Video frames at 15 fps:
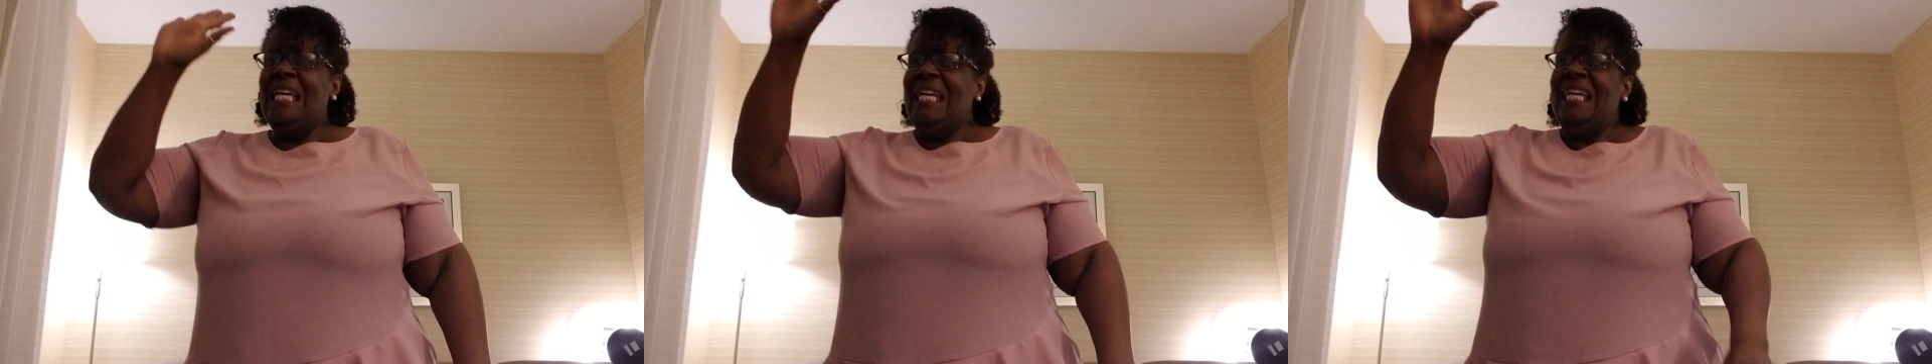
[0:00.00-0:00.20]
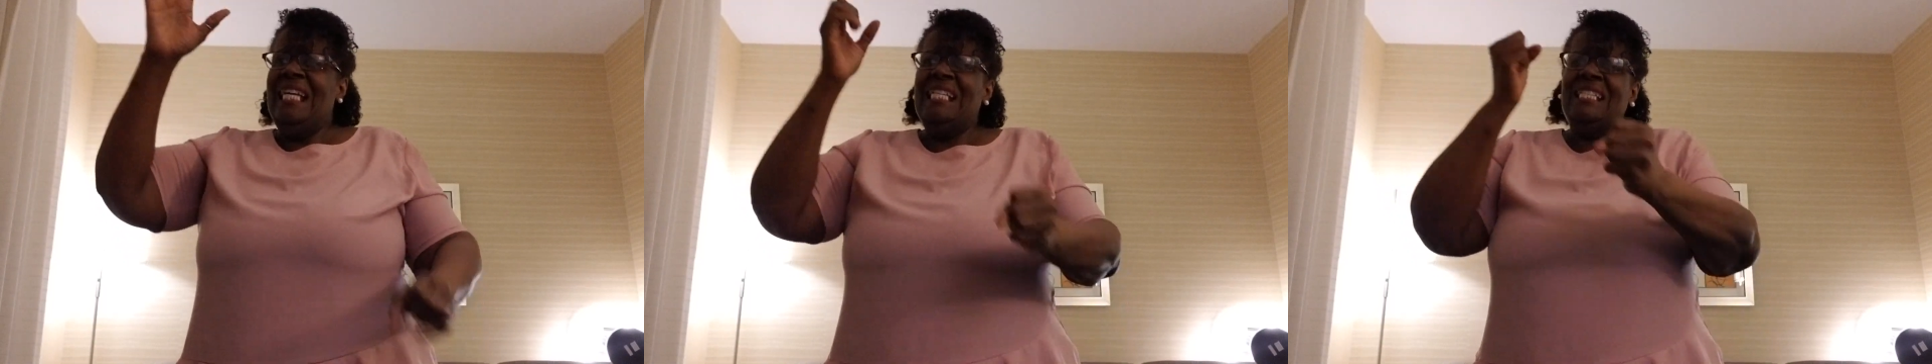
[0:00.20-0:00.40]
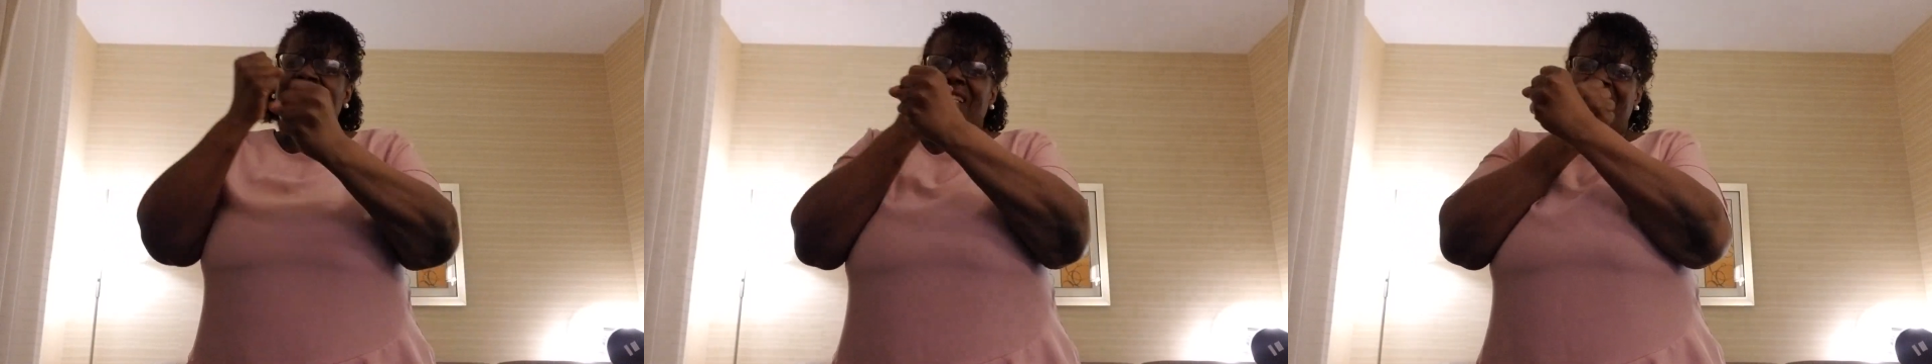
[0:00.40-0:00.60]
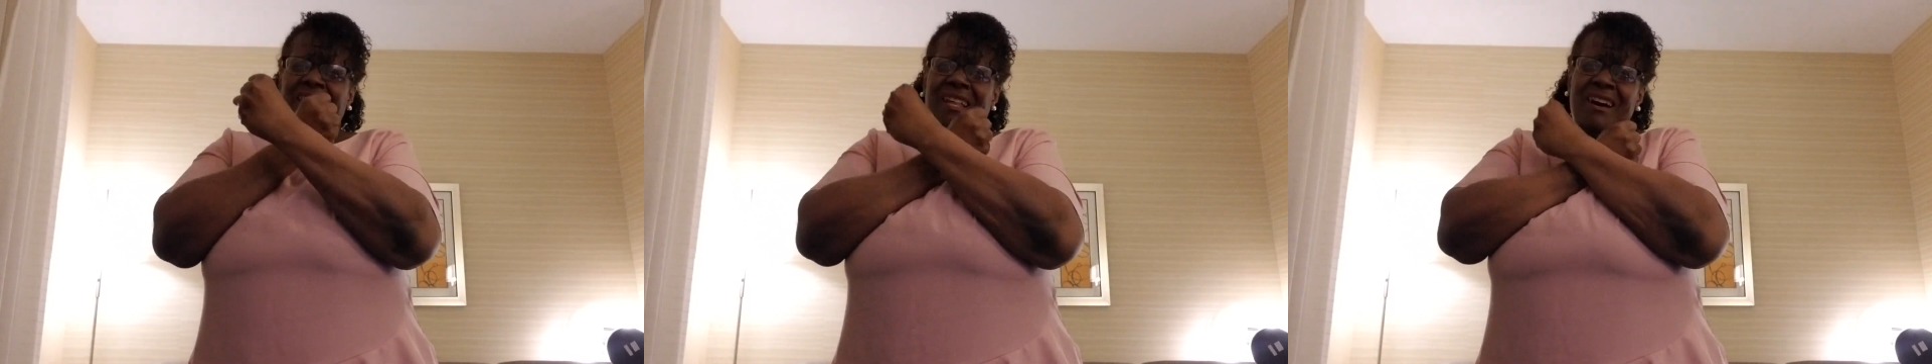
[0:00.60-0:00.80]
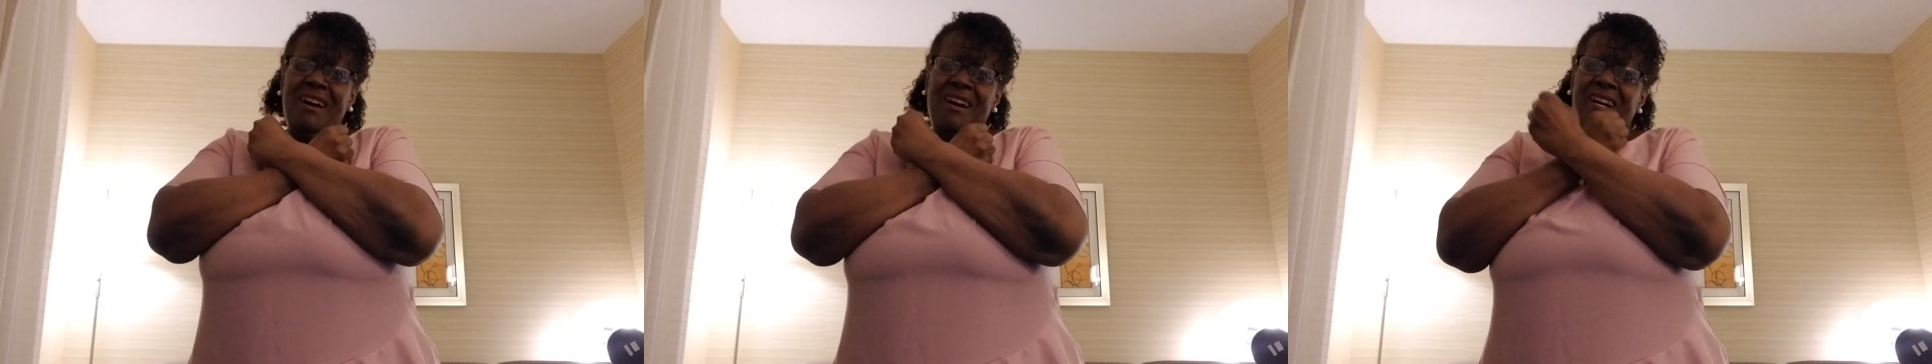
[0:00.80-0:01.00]
His
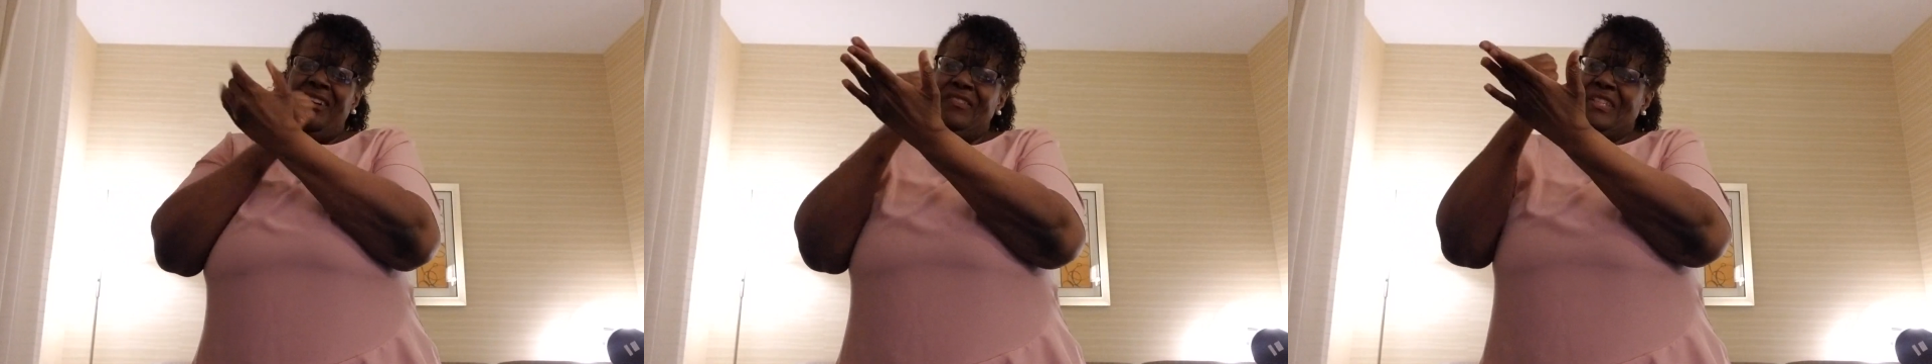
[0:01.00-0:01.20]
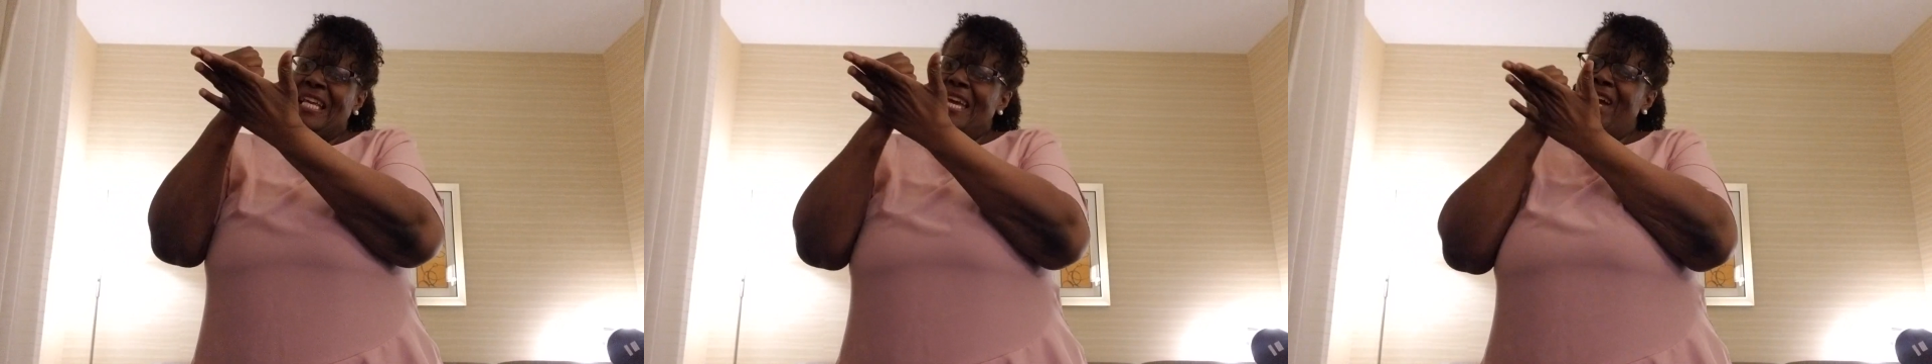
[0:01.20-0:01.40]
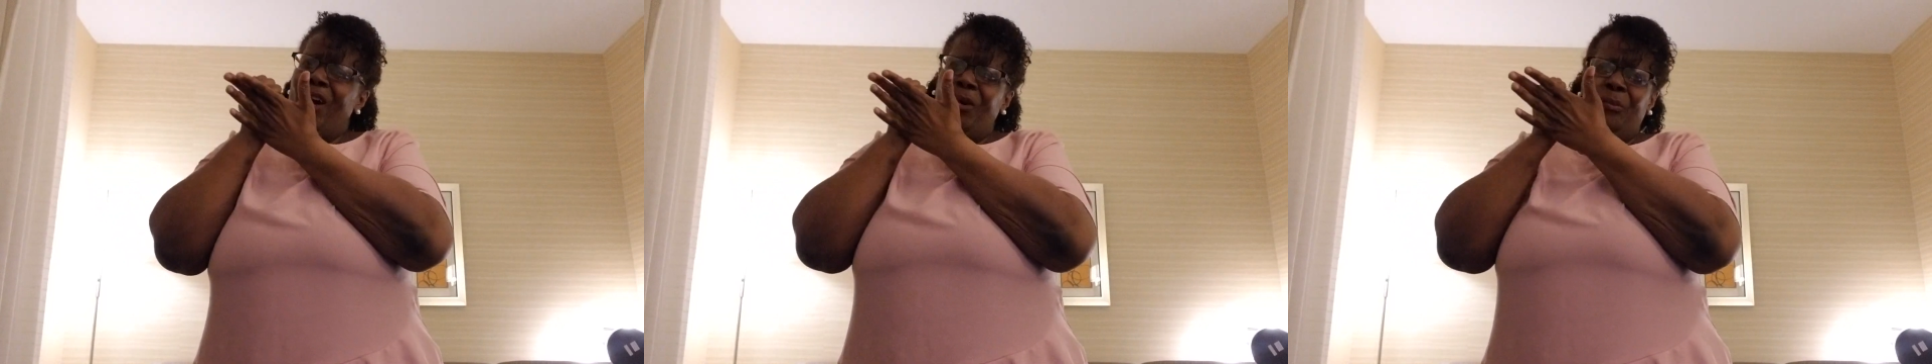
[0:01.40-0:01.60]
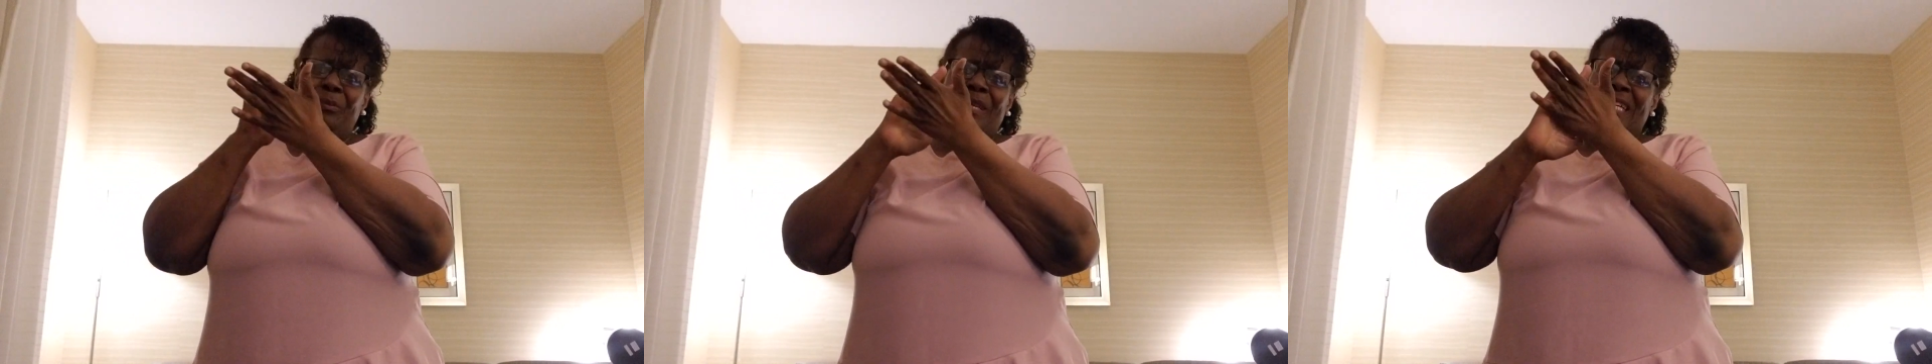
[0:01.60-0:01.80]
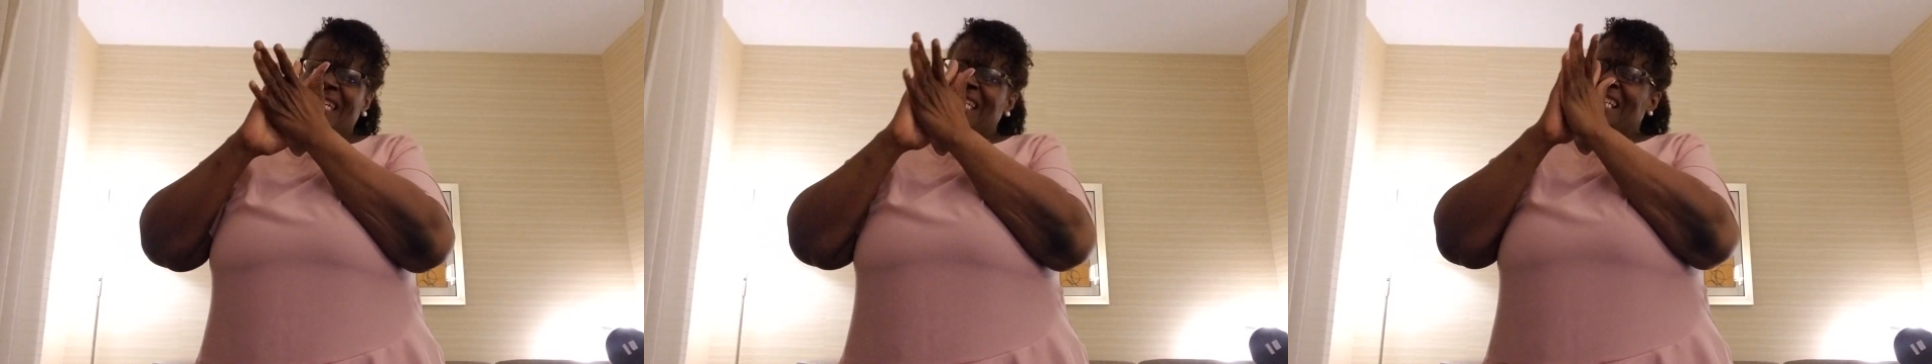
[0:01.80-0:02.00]
love helped
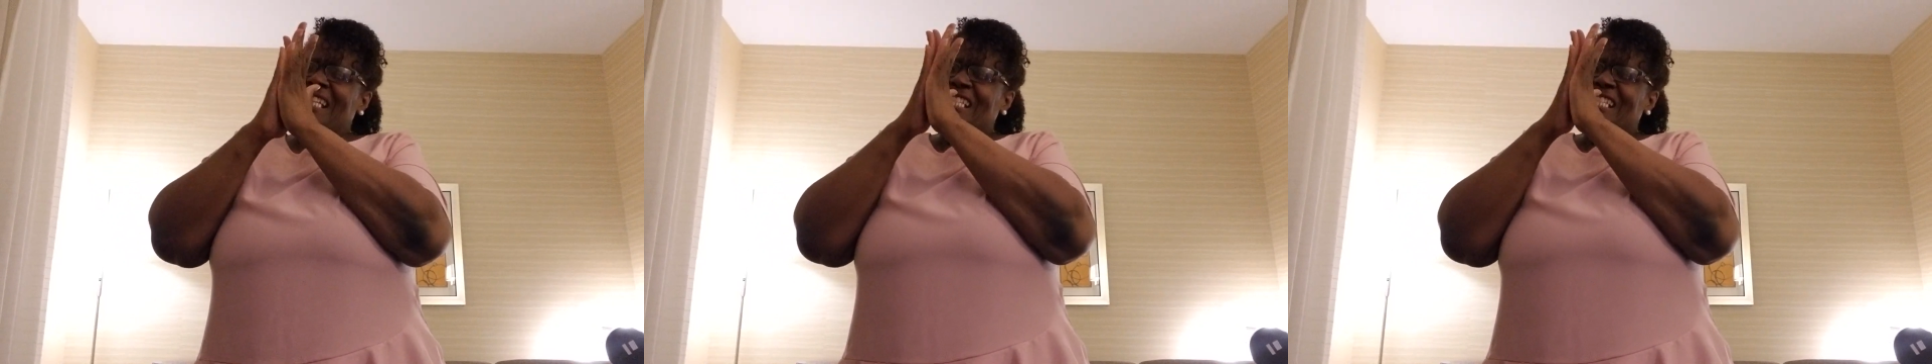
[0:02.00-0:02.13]
me